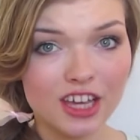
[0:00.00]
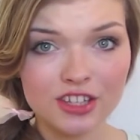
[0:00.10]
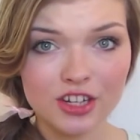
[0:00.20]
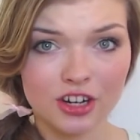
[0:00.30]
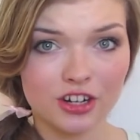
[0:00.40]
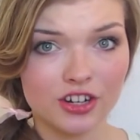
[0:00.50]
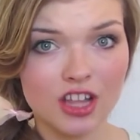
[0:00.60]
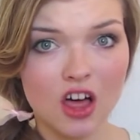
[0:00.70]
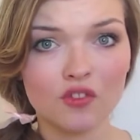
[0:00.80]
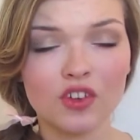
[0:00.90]
easier on
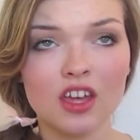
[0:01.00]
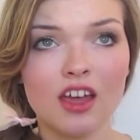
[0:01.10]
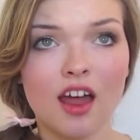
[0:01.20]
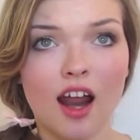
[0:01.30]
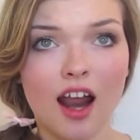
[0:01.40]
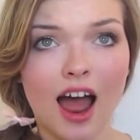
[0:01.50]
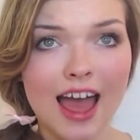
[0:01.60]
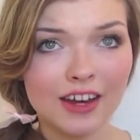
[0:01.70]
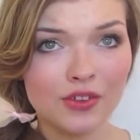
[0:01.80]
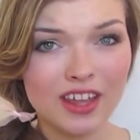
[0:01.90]
yourself.
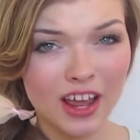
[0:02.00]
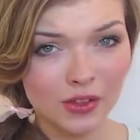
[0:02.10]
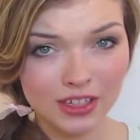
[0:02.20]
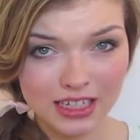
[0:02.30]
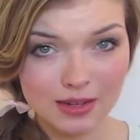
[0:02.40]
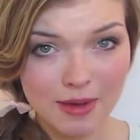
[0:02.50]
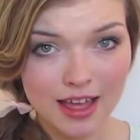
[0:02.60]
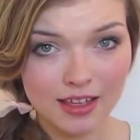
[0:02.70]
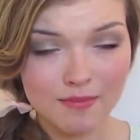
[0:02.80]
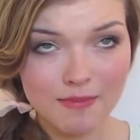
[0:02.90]
I know that I only need to
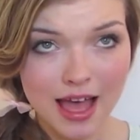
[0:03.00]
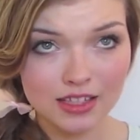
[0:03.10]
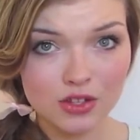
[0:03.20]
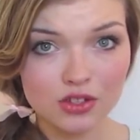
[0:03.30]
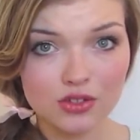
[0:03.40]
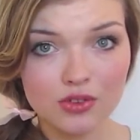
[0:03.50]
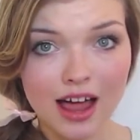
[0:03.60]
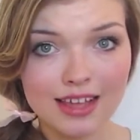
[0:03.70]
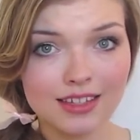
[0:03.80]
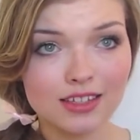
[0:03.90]
pa pass those two
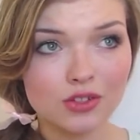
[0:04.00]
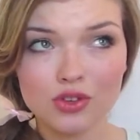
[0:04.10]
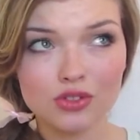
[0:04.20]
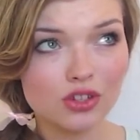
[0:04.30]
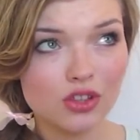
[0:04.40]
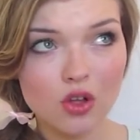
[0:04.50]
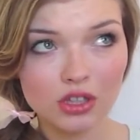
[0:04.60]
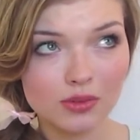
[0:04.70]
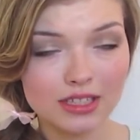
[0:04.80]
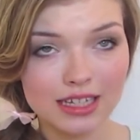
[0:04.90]
classes, so those are the
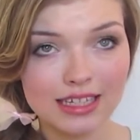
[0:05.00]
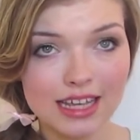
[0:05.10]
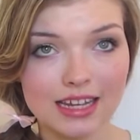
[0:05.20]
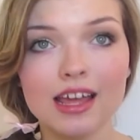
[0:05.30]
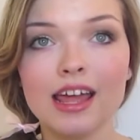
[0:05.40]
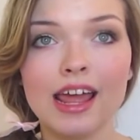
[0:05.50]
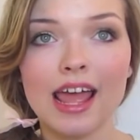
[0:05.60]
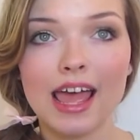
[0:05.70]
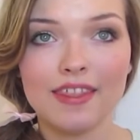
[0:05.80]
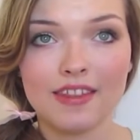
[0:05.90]
only ones I did.
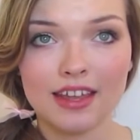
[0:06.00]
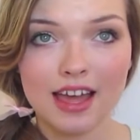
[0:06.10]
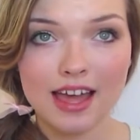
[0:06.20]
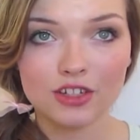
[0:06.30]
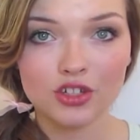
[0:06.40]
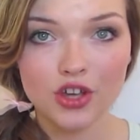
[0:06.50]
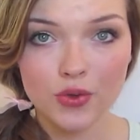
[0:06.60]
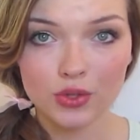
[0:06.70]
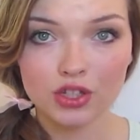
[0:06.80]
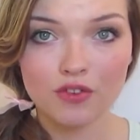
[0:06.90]
And then I
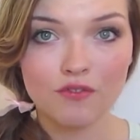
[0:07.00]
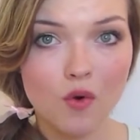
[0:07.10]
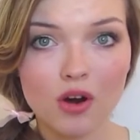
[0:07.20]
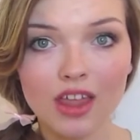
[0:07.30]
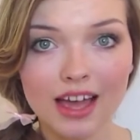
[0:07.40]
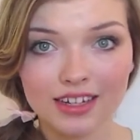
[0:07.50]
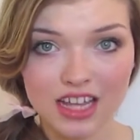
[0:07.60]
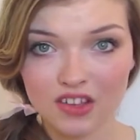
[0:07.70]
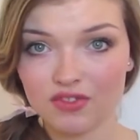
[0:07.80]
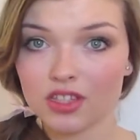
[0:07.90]
chose four
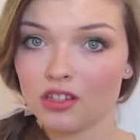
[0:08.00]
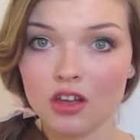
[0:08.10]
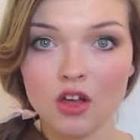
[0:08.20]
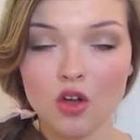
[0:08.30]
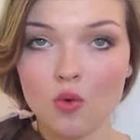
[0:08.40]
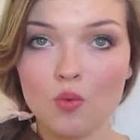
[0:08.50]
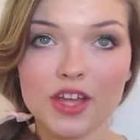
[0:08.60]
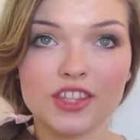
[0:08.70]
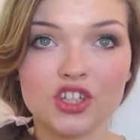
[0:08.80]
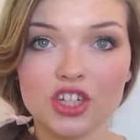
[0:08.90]
electives,
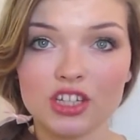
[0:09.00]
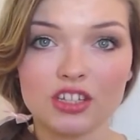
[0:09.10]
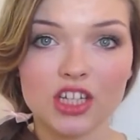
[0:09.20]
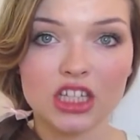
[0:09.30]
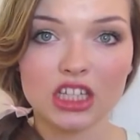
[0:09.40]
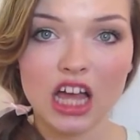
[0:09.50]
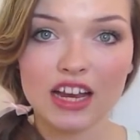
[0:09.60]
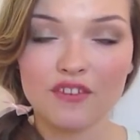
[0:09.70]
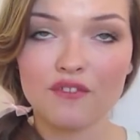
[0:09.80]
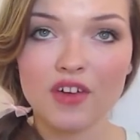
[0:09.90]
which is just
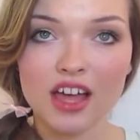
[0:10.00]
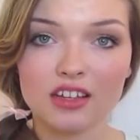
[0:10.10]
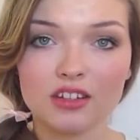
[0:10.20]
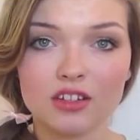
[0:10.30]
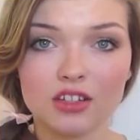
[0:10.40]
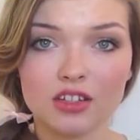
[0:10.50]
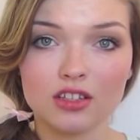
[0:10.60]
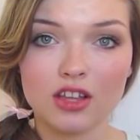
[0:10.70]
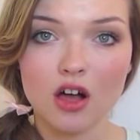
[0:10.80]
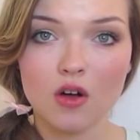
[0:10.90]
kind of fun.
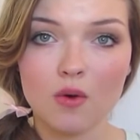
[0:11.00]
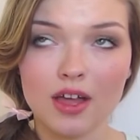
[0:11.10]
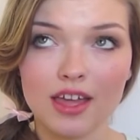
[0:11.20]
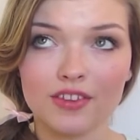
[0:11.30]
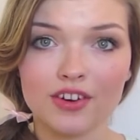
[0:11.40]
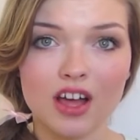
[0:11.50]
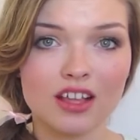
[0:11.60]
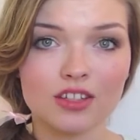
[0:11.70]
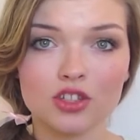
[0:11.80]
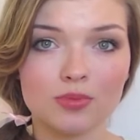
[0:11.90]
So, and they're
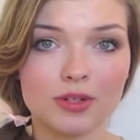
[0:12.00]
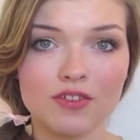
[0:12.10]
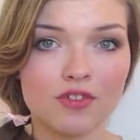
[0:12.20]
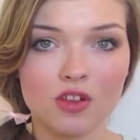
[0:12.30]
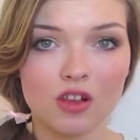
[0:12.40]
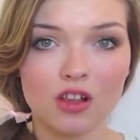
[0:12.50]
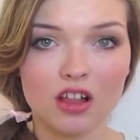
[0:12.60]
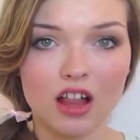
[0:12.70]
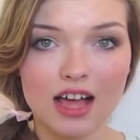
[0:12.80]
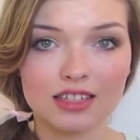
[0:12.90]
not super difficult
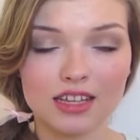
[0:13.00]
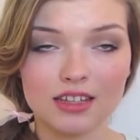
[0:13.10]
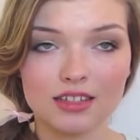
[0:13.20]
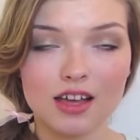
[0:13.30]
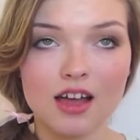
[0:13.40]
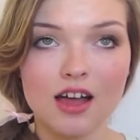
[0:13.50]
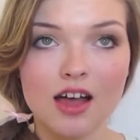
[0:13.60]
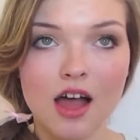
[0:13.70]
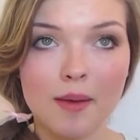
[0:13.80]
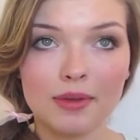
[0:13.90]
classes.
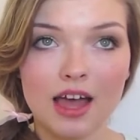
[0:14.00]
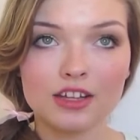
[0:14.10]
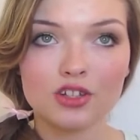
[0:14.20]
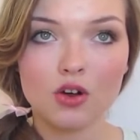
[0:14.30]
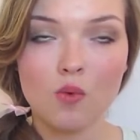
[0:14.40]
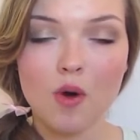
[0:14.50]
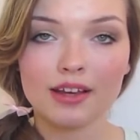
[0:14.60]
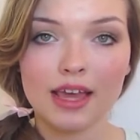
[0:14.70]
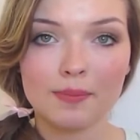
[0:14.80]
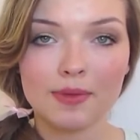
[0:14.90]
I mean, I took
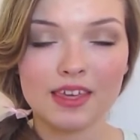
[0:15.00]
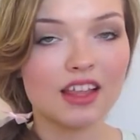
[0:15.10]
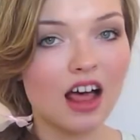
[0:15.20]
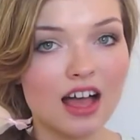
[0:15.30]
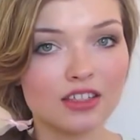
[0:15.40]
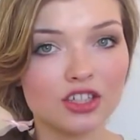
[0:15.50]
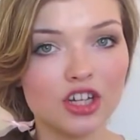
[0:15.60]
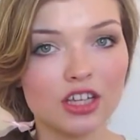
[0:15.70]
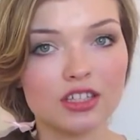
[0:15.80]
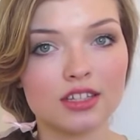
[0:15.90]
one AP class
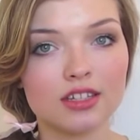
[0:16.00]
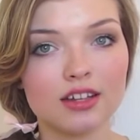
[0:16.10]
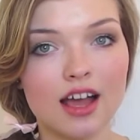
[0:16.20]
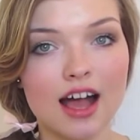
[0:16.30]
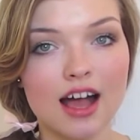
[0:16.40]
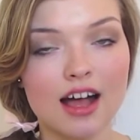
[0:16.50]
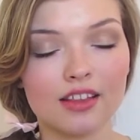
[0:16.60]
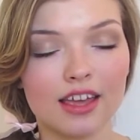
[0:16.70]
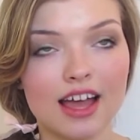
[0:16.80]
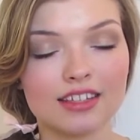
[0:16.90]
just
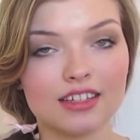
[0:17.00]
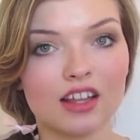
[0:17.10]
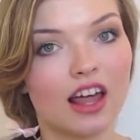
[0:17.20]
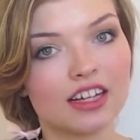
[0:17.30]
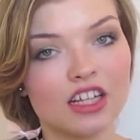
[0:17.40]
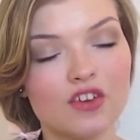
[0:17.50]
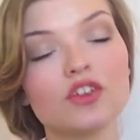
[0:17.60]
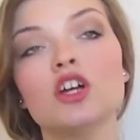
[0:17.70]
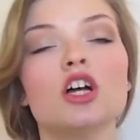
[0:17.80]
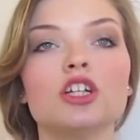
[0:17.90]
like as an elective,
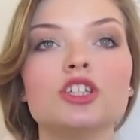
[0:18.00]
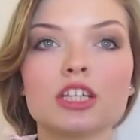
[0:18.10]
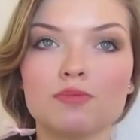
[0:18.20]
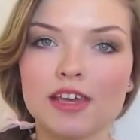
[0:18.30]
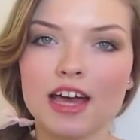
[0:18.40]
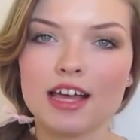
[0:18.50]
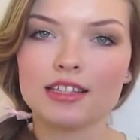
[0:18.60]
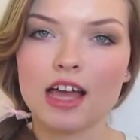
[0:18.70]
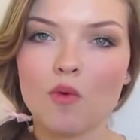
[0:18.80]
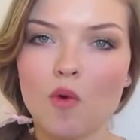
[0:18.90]
just
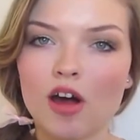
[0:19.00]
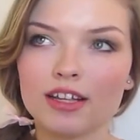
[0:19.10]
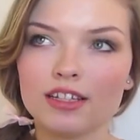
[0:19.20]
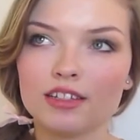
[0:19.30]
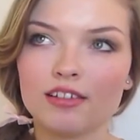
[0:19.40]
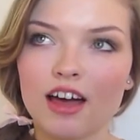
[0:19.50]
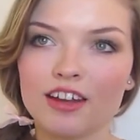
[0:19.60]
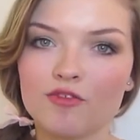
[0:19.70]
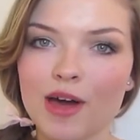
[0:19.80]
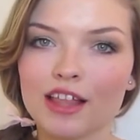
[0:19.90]
because I wanted to
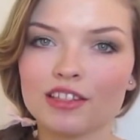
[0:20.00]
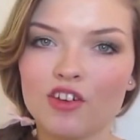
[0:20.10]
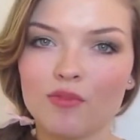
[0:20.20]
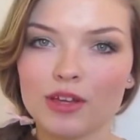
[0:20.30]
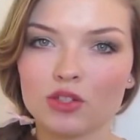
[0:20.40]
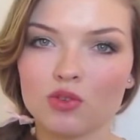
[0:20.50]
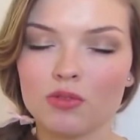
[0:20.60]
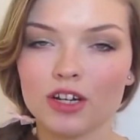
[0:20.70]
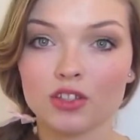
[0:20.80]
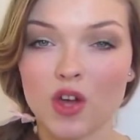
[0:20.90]
kind of bounce off my
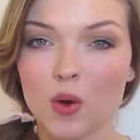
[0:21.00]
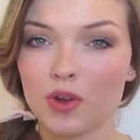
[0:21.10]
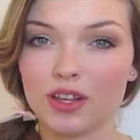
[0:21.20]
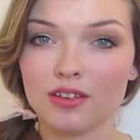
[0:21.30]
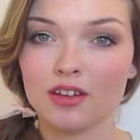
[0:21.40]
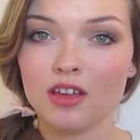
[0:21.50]
schoolwork so I wouldn't